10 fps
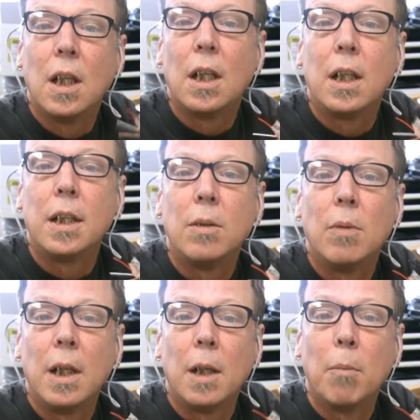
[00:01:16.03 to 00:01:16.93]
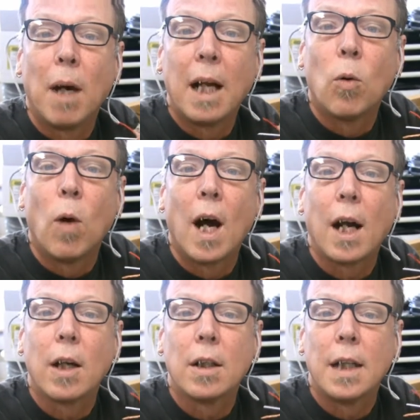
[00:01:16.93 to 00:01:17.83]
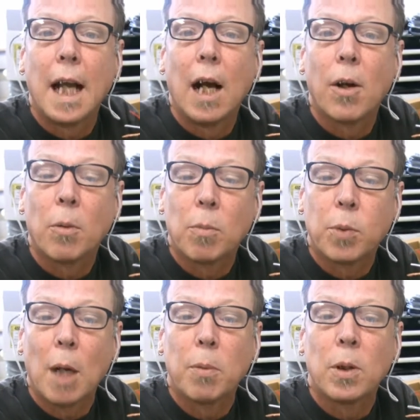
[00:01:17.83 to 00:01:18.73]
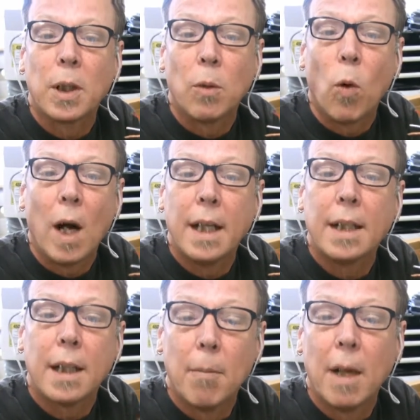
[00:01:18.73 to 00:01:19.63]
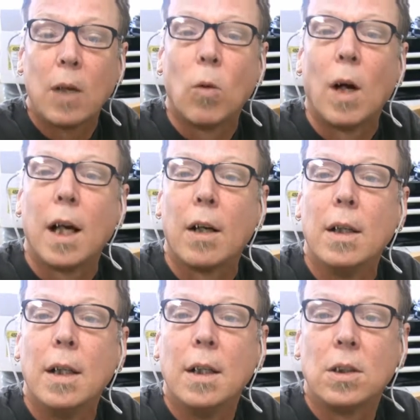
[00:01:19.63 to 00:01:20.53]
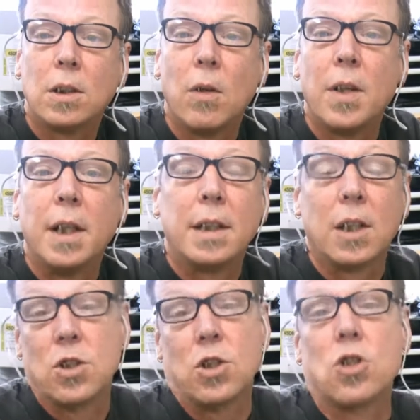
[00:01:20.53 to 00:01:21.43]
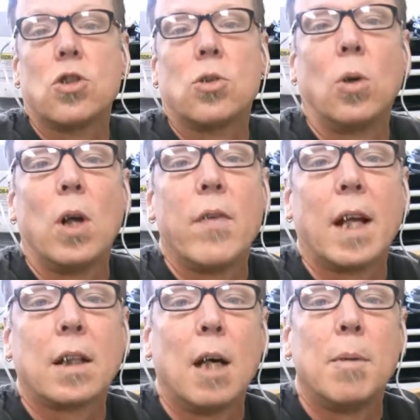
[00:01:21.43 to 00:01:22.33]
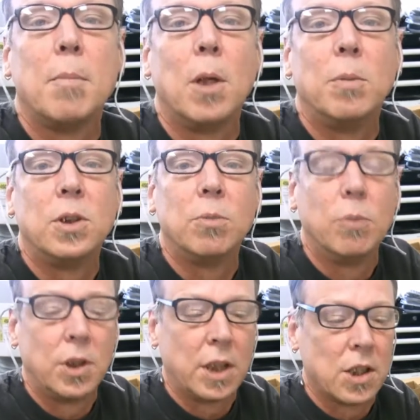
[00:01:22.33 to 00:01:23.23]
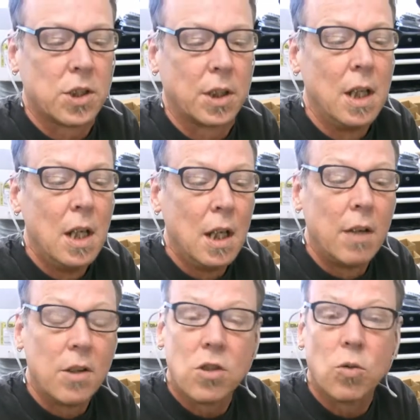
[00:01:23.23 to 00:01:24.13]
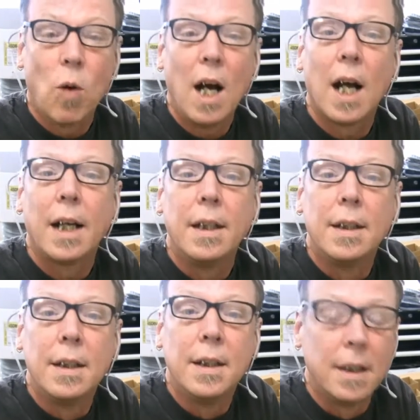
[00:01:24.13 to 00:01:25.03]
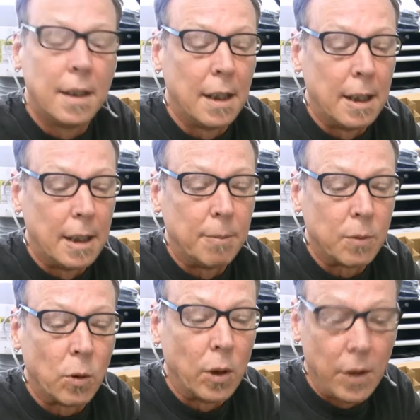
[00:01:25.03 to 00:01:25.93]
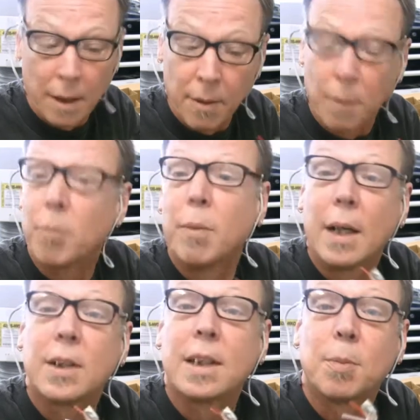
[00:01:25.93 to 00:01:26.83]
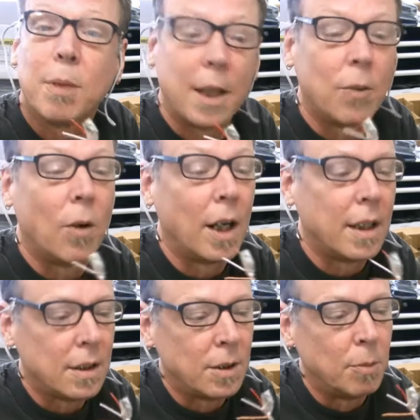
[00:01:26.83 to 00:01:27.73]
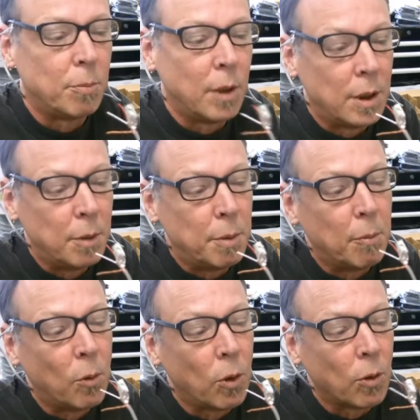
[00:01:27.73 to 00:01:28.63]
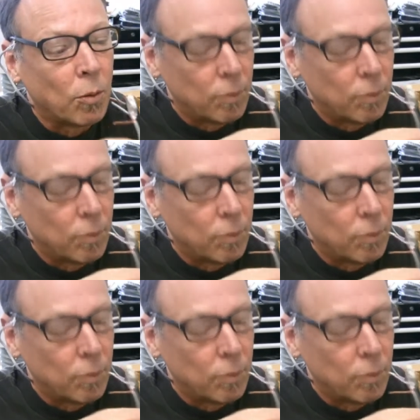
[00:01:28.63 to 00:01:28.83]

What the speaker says: in mic wire and how to properly wind a mic wire so that it doesn't destroy that common mode rejection, this is why. Or I'm about to explain why, a little bit more